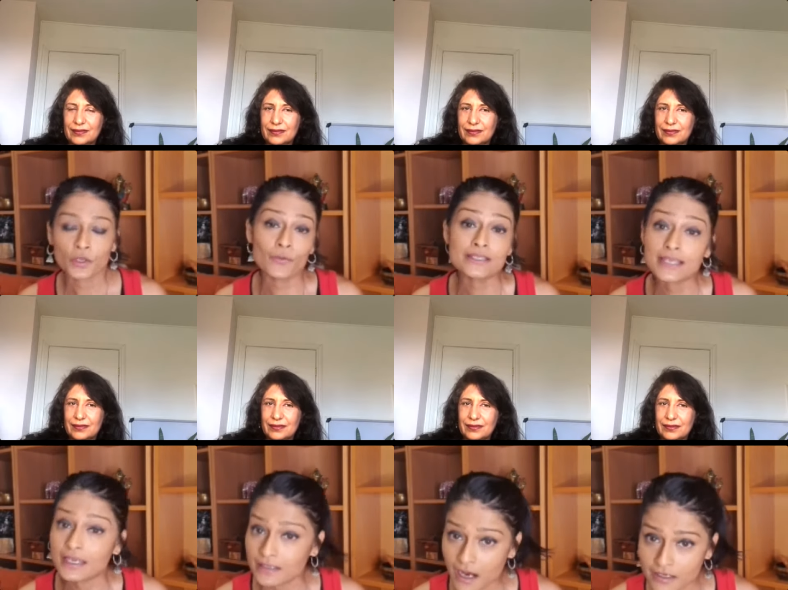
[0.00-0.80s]
Speaker 1: once
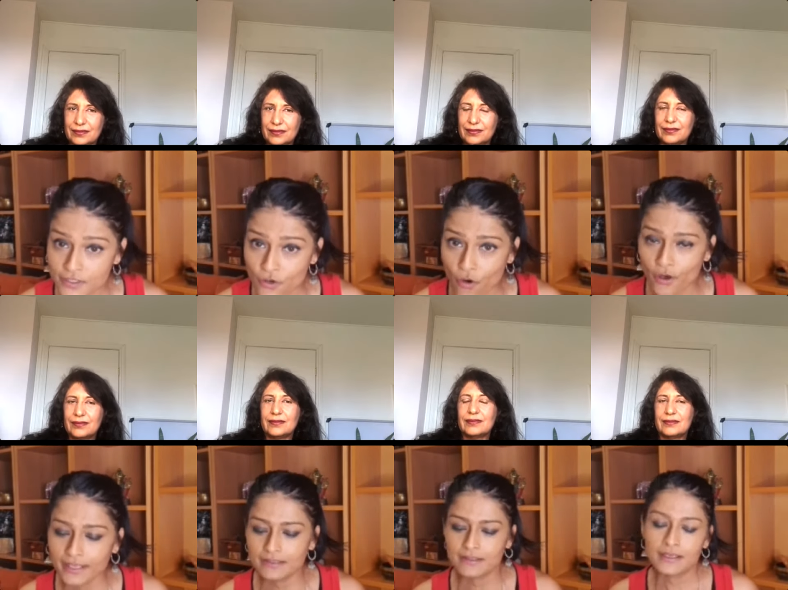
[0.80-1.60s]
again, castor
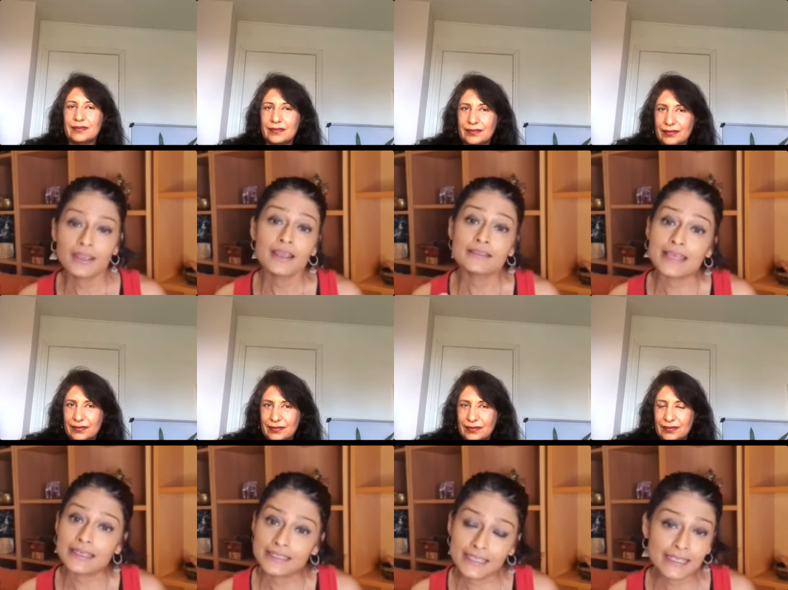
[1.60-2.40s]
oil,
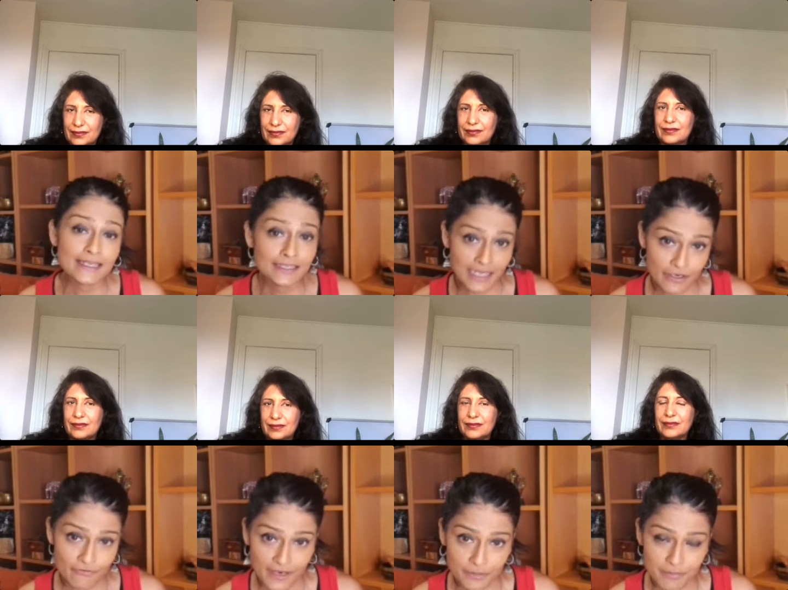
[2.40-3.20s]
then ghee,
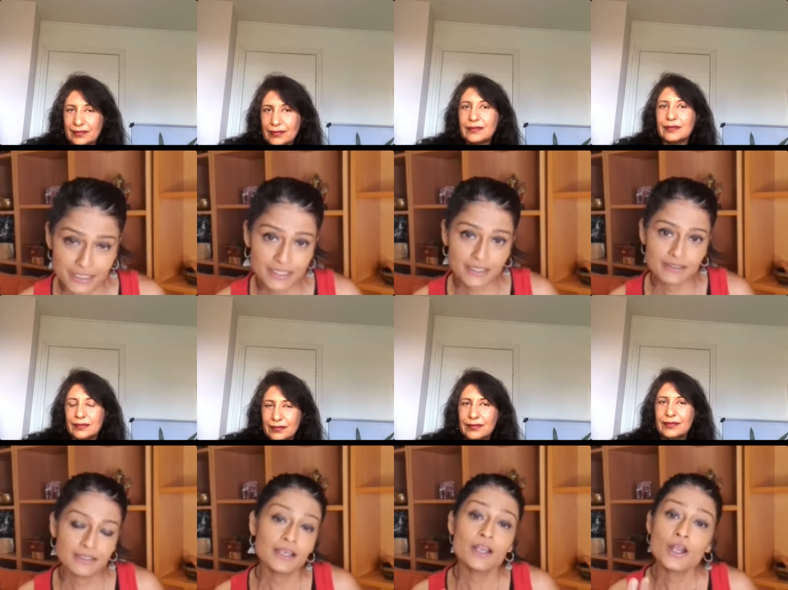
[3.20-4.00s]
clarified butter,
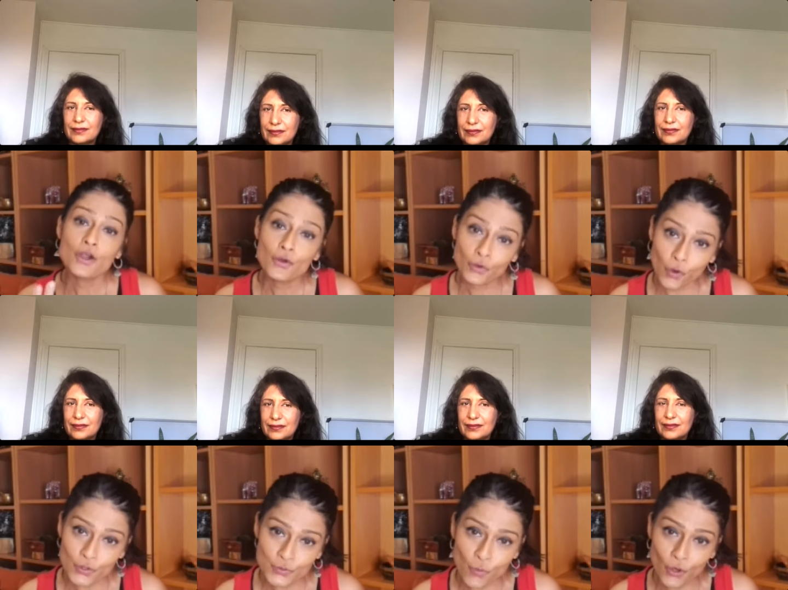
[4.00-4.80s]

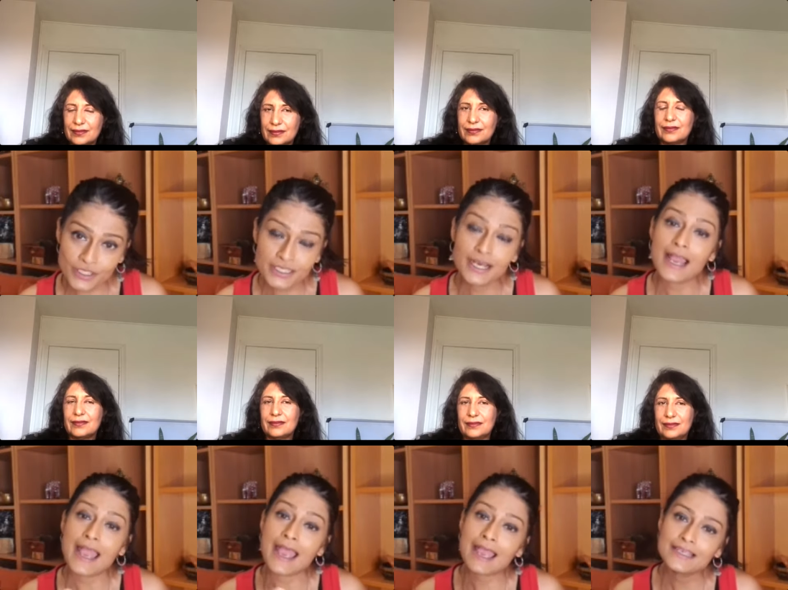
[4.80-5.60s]
rose water,
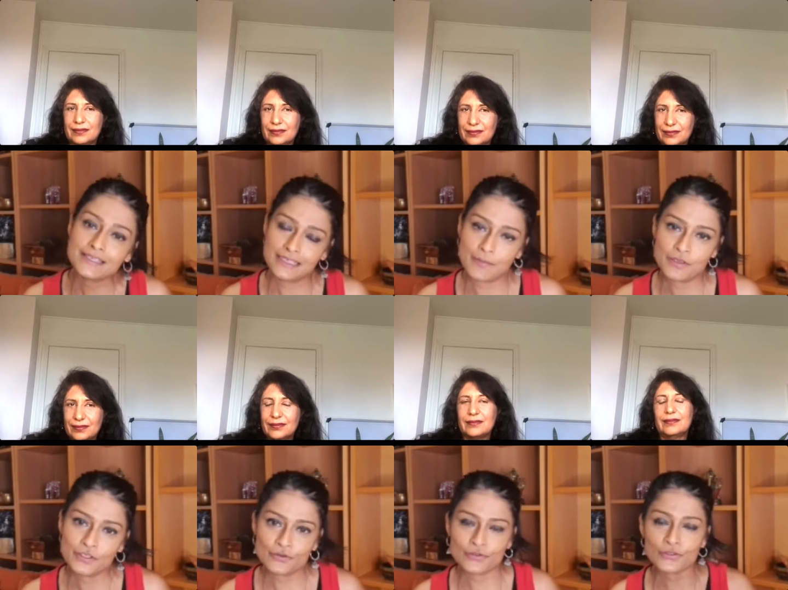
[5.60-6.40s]
and lemon
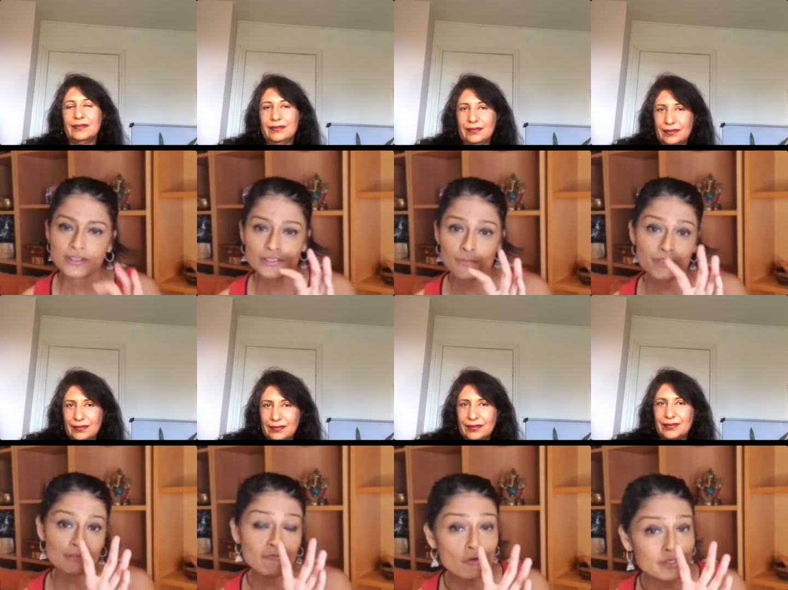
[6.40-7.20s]
juice. So this time is
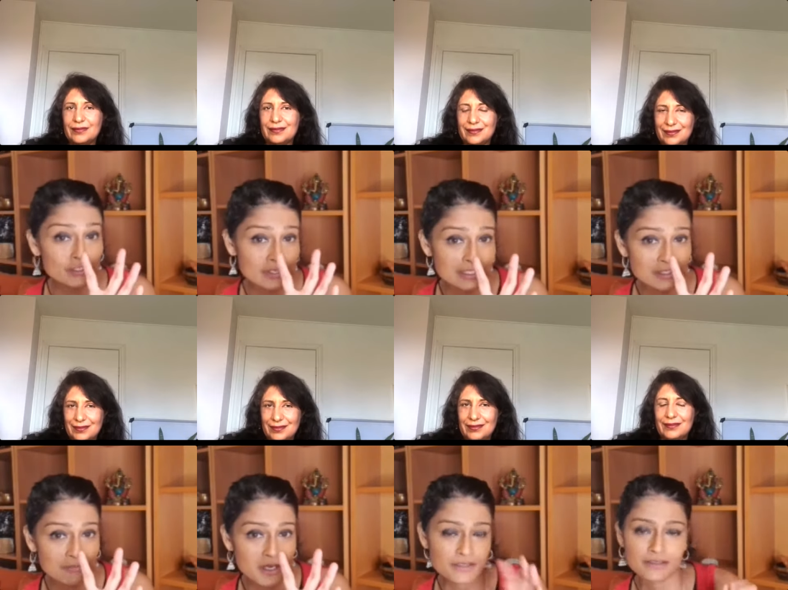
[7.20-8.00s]
a 4-ingredient
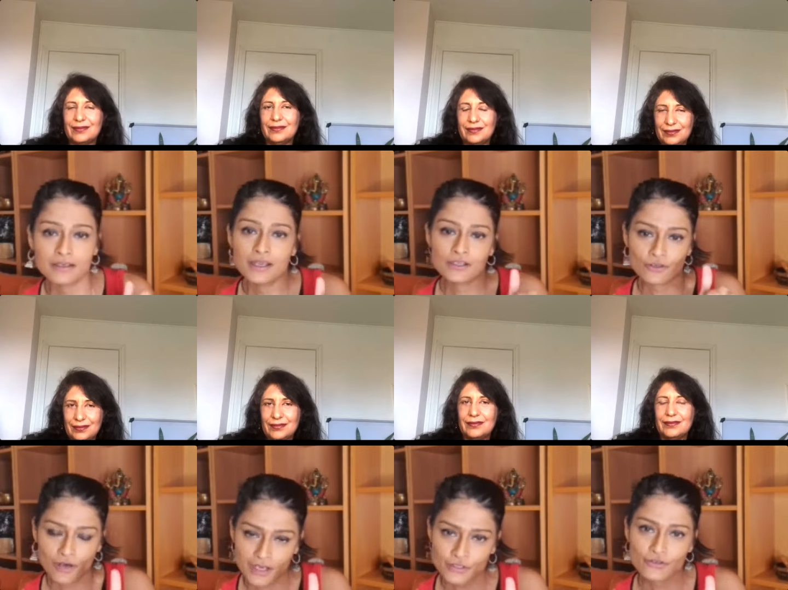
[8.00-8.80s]
mask. So
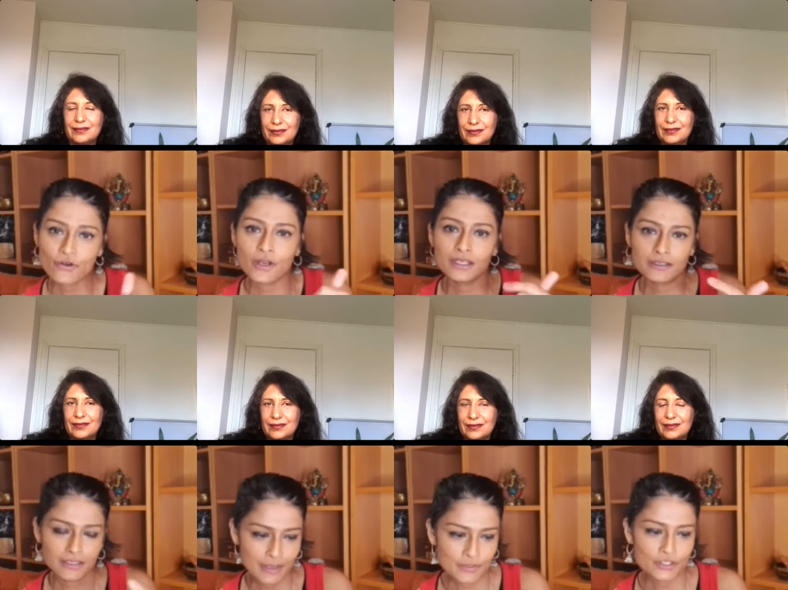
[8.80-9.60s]
castor oil,
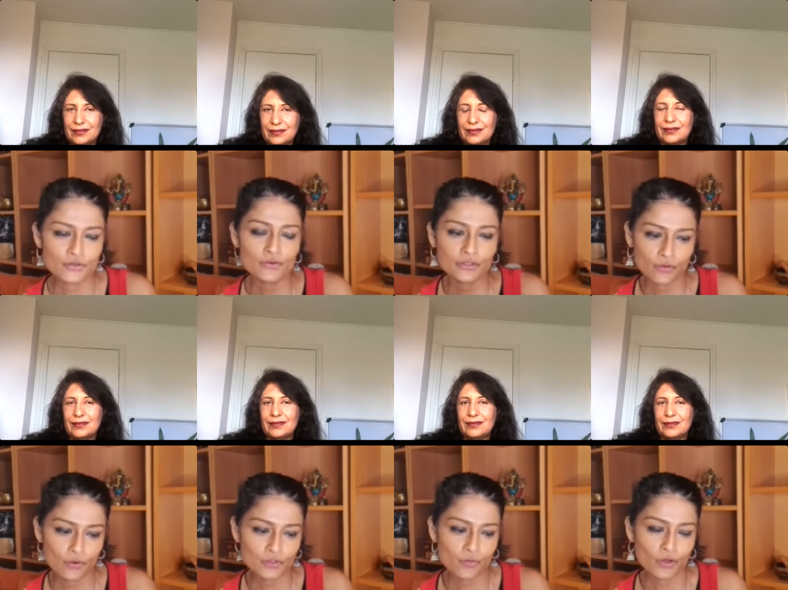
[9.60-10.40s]
lemon juice,
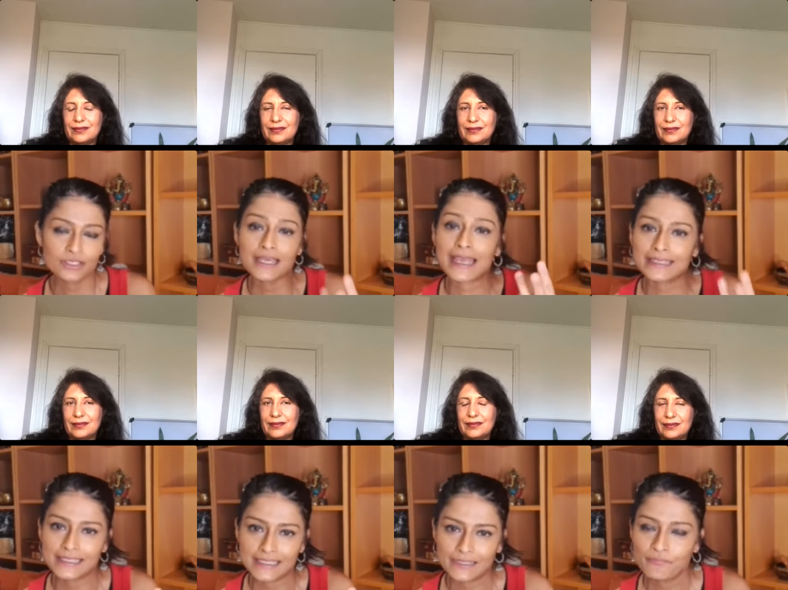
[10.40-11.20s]
rose water, and
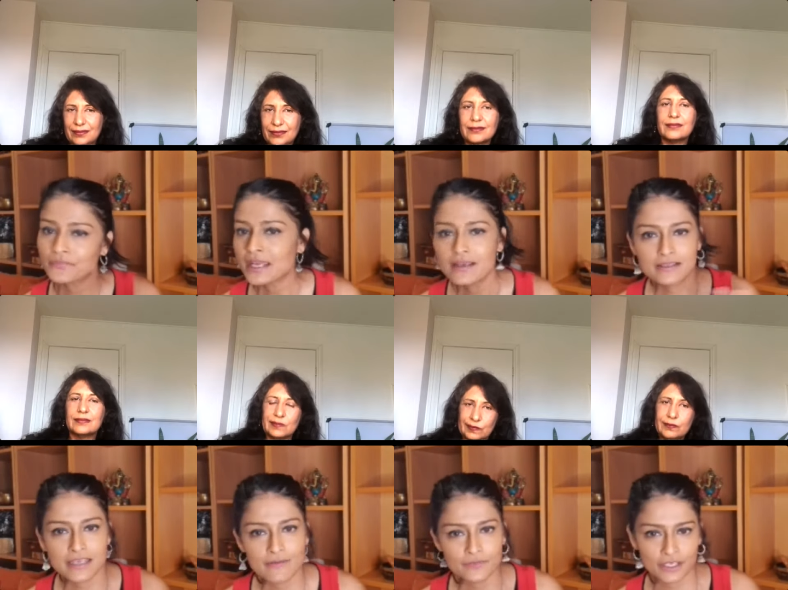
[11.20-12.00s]
ghee.
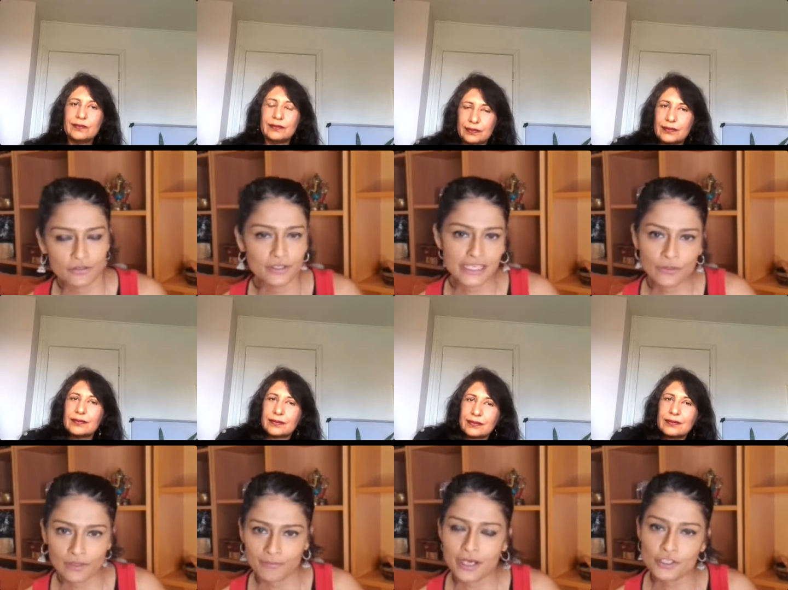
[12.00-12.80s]
Same thing, you know,
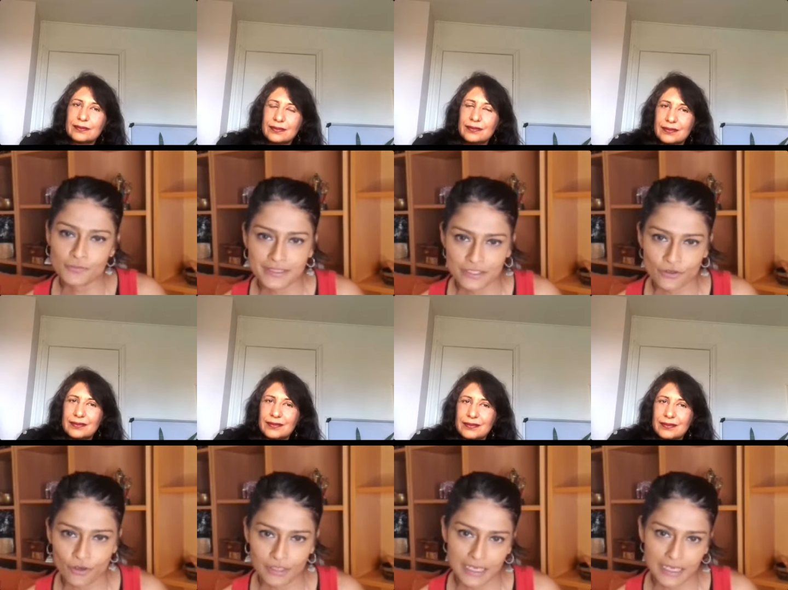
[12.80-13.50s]
equal amounts, mix it all